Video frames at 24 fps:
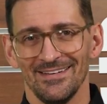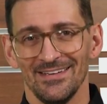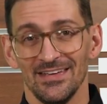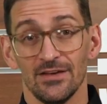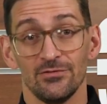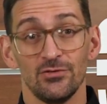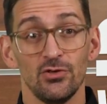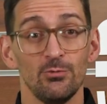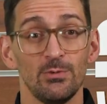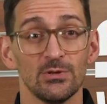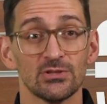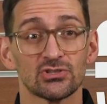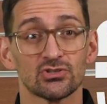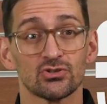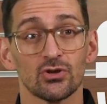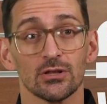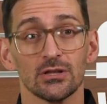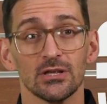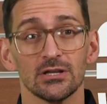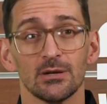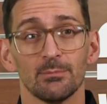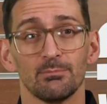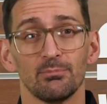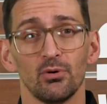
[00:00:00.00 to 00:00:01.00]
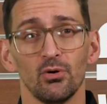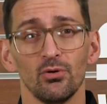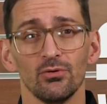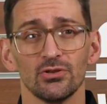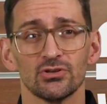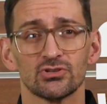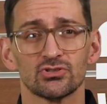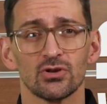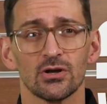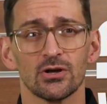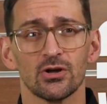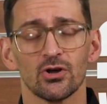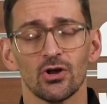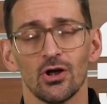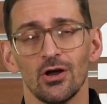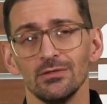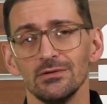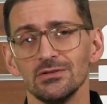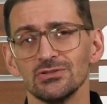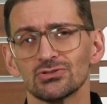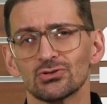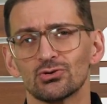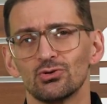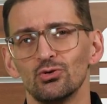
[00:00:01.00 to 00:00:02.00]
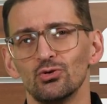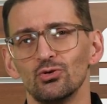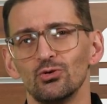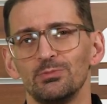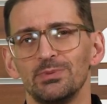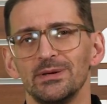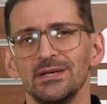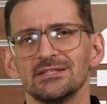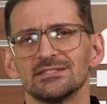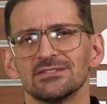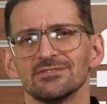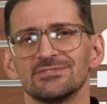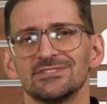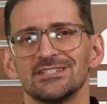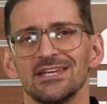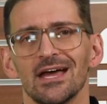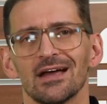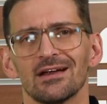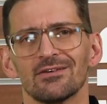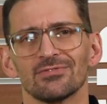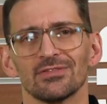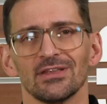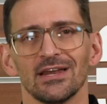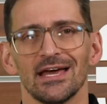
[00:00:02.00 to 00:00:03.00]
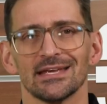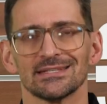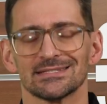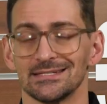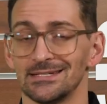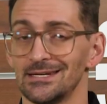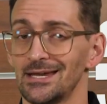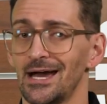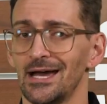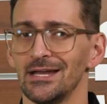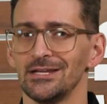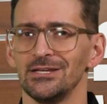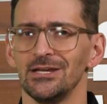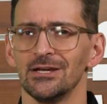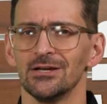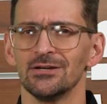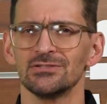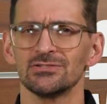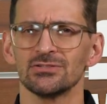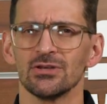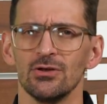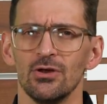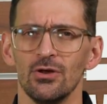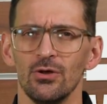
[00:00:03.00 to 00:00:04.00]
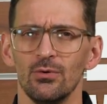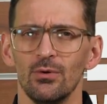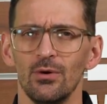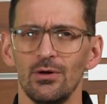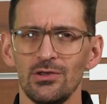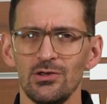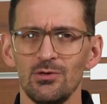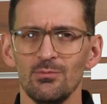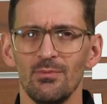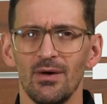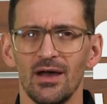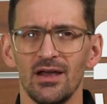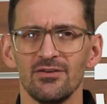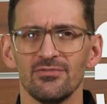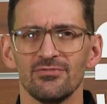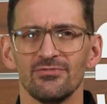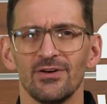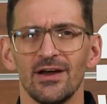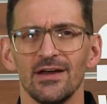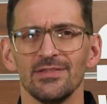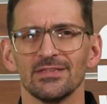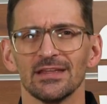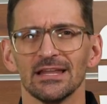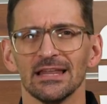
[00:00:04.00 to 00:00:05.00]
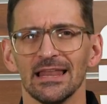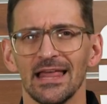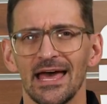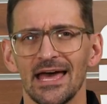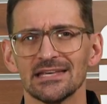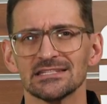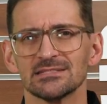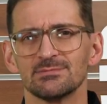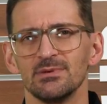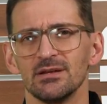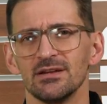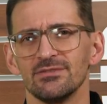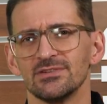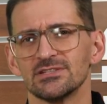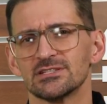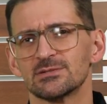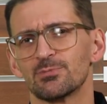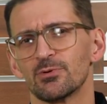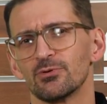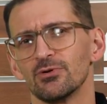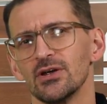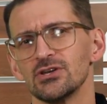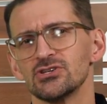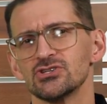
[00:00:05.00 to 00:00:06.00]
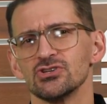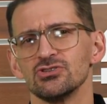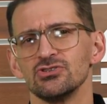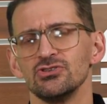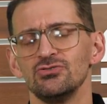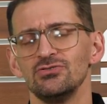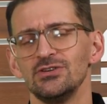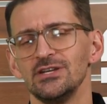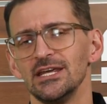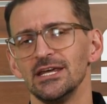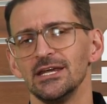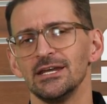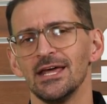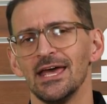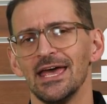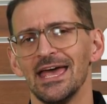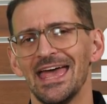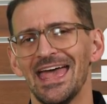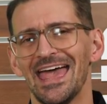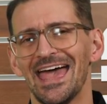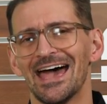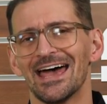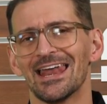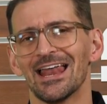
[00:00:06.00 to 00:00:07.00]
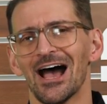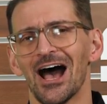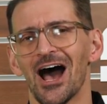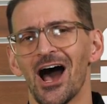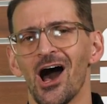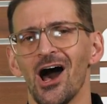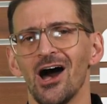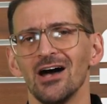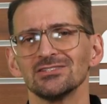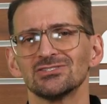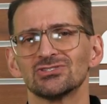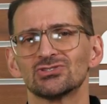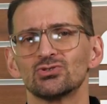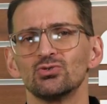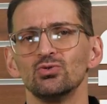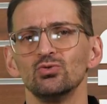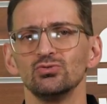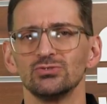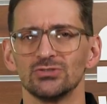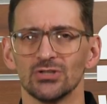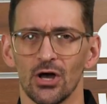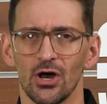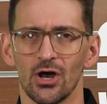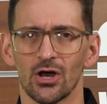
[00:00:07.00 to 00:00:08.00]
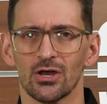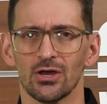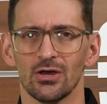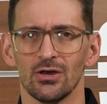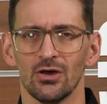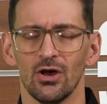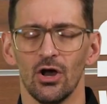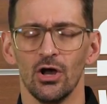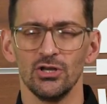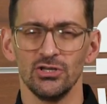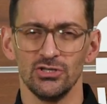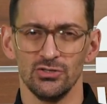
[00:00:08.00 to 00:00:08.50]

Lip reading: If you've been struggling to pull the trigger on this cool piece of tech for the last 9 years, well, you might find the last bit of inspiration you need at Oz Tool Talk on